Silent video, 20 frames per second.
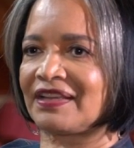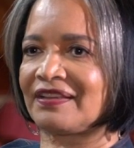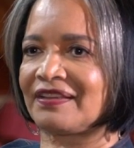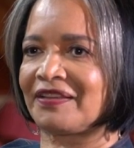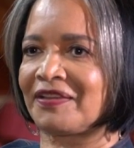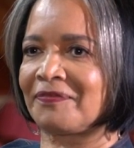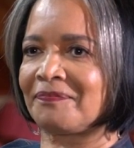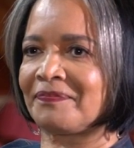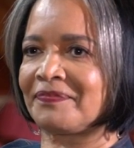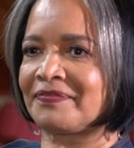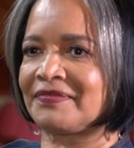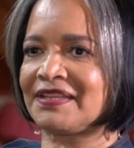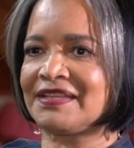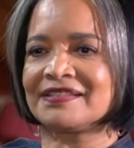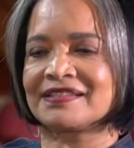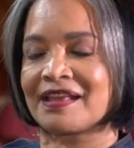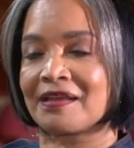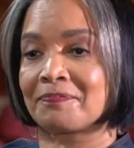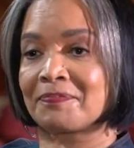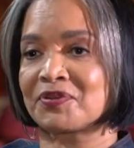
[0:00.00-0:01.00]
um,
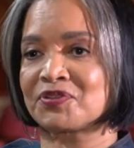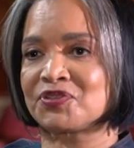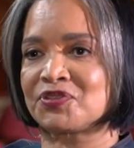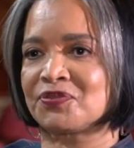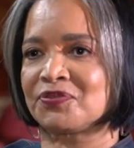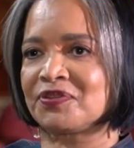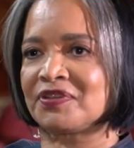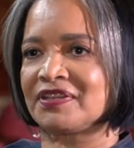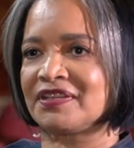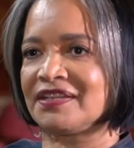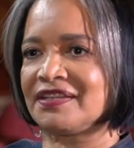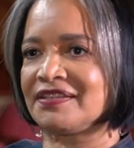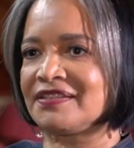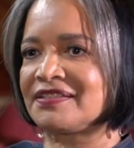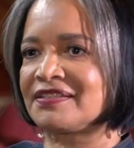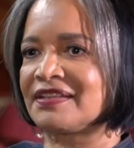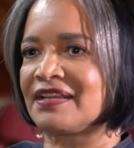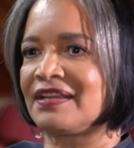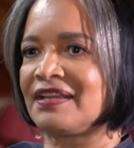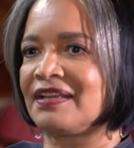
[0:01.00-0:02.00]
these
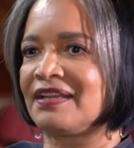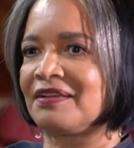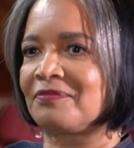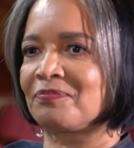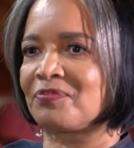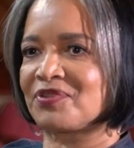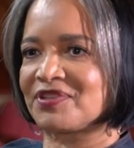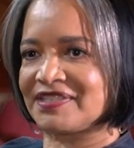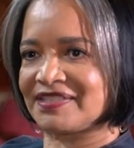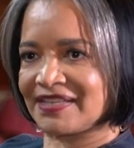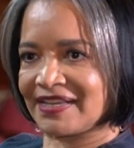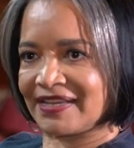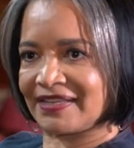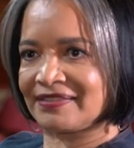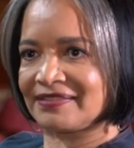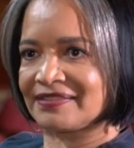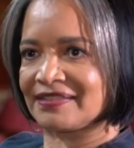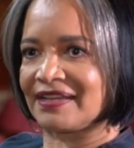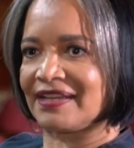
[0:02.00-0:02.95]
opportunities present